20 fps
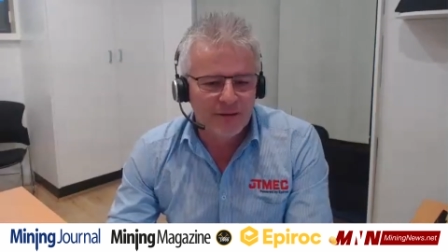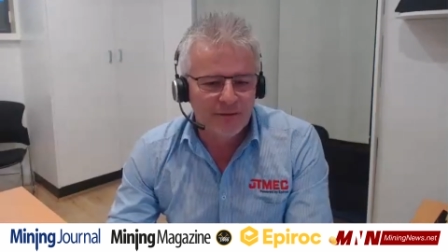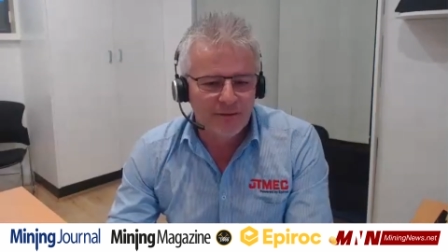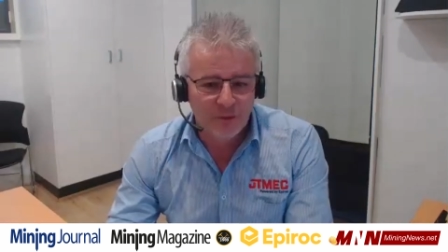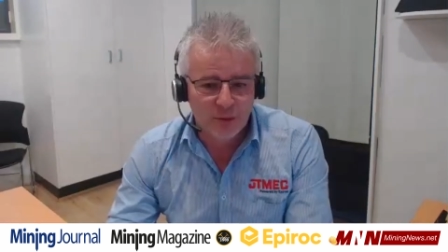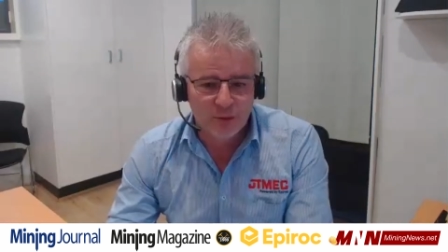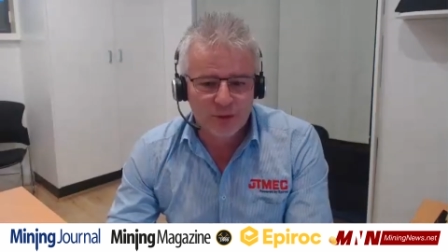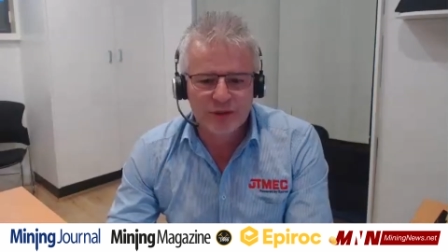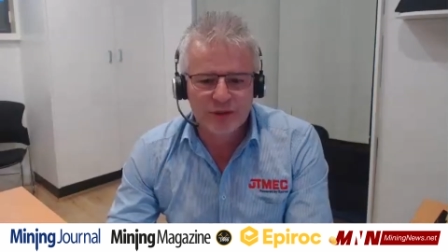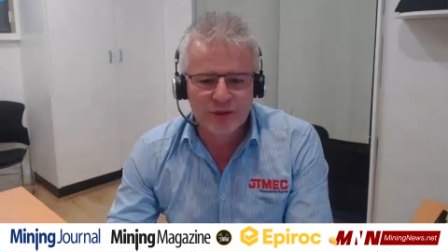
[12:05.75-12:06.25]

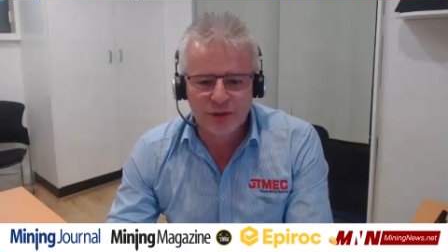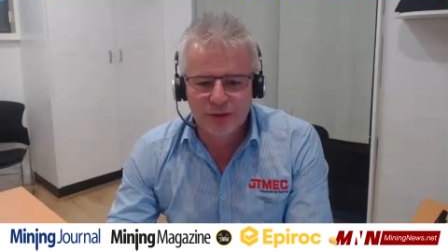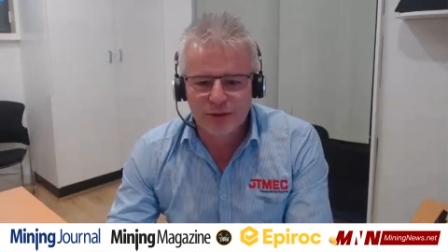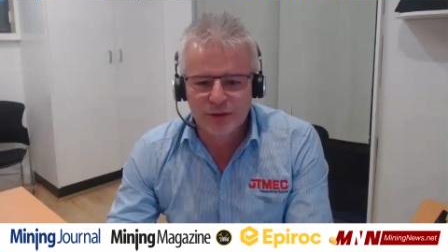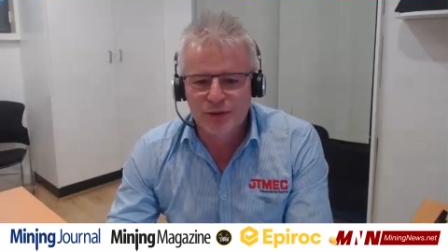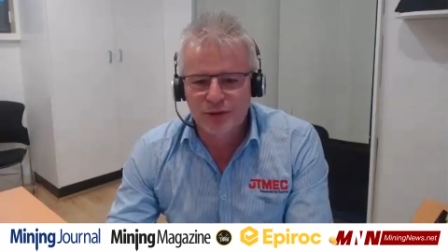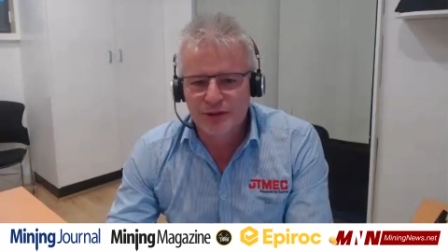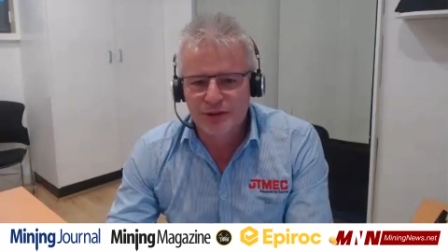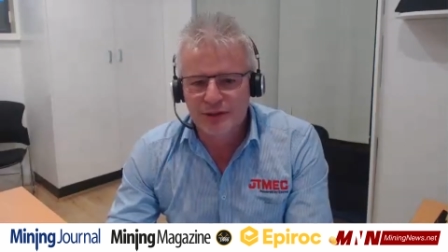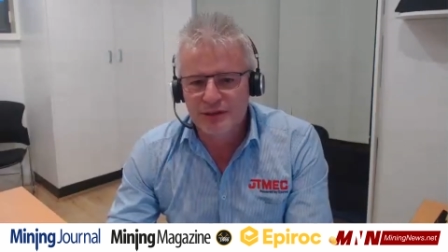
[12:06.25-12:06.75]
for
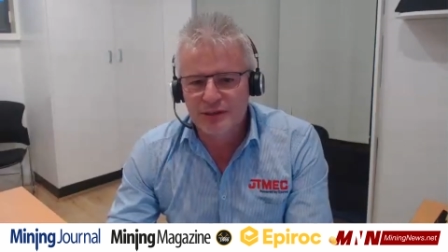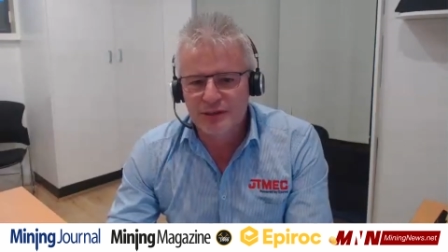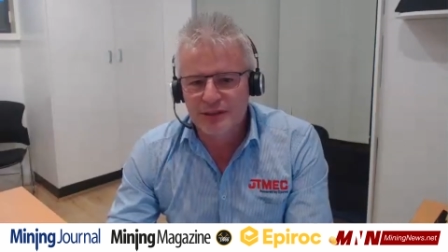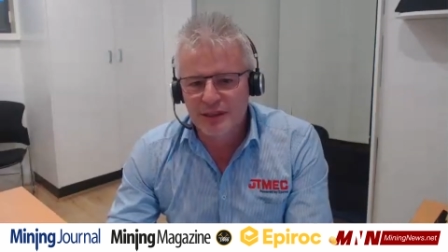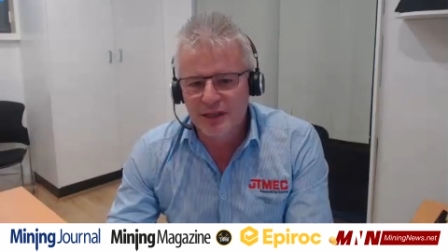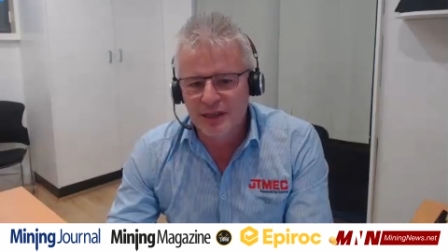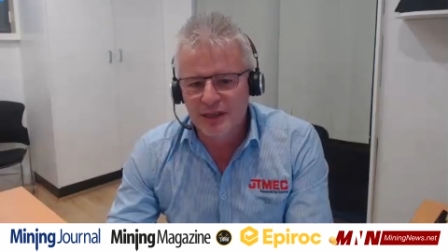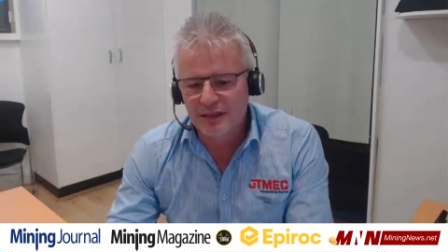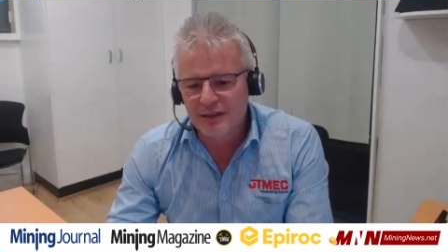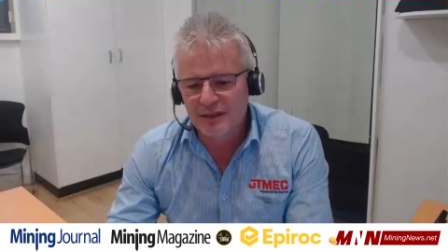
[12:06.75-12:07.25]
solutions,
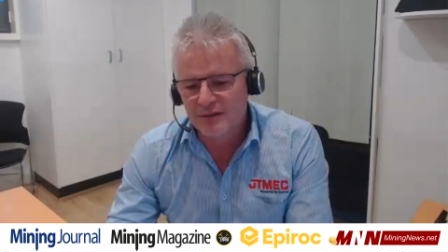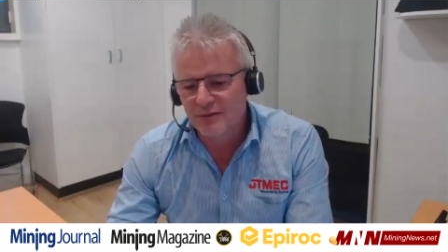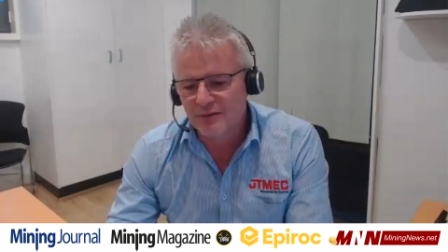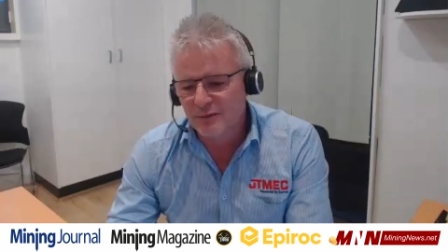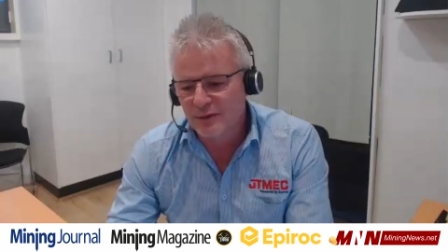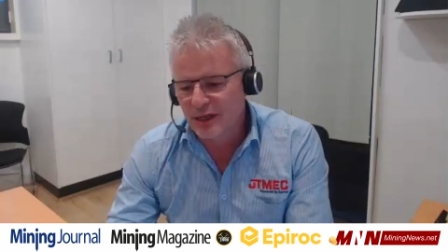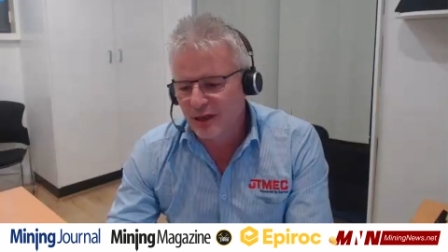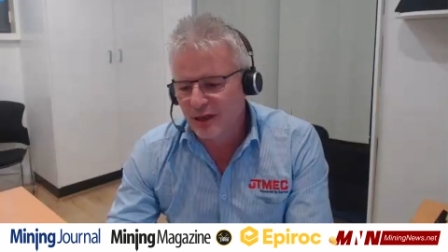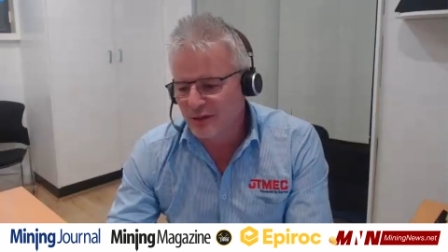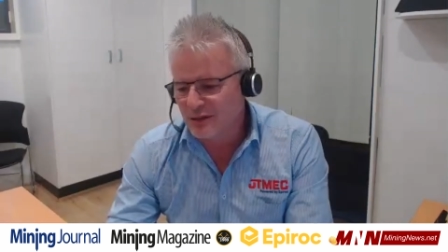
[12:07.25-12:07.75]
and
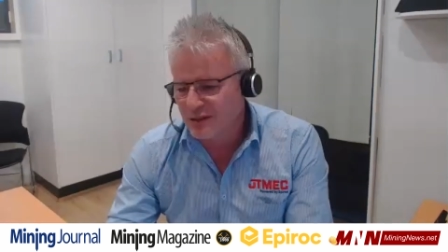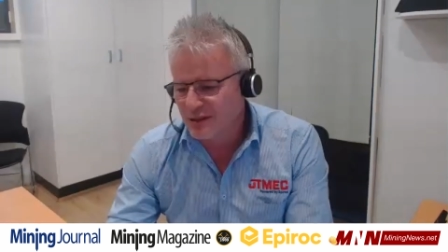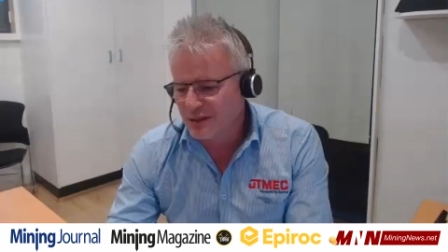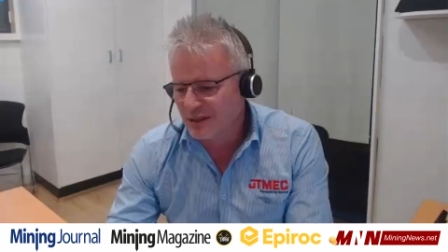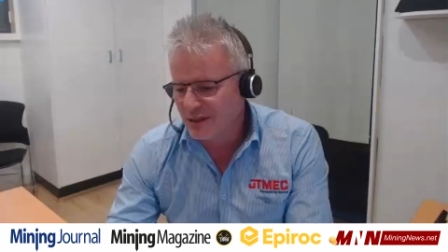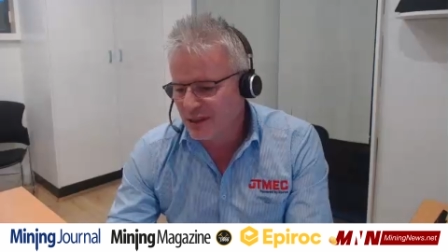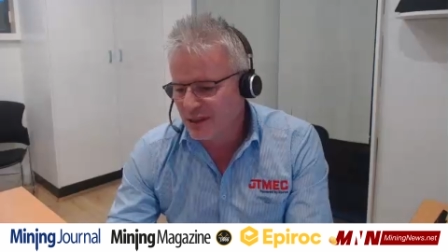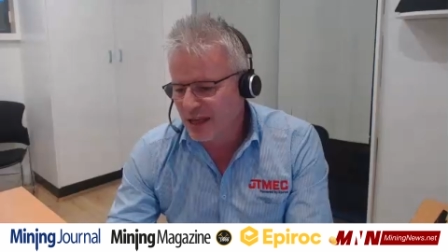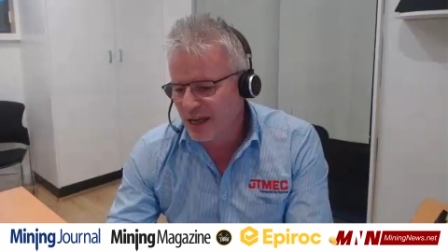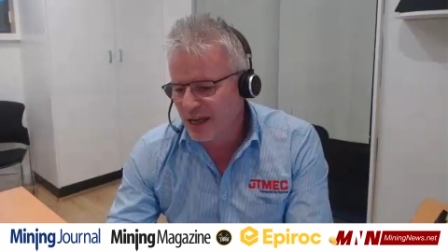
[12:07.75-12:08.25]
we don't
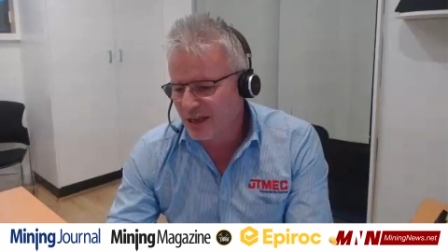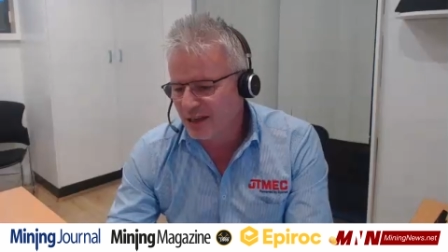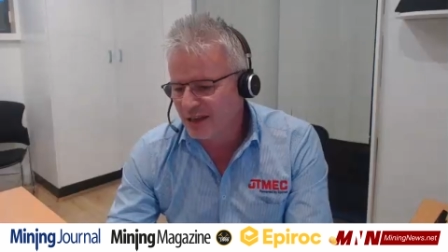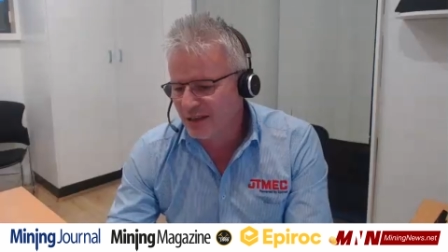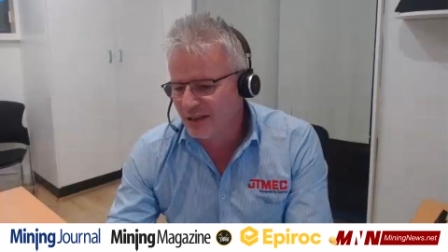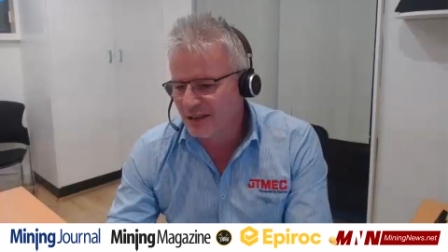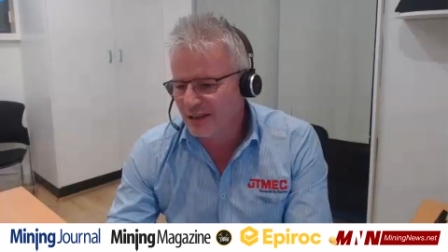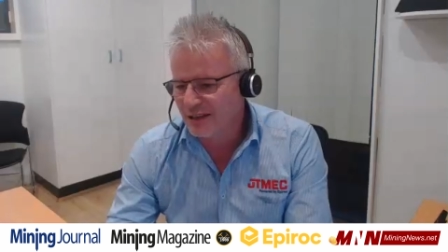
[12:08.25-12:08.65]
see that.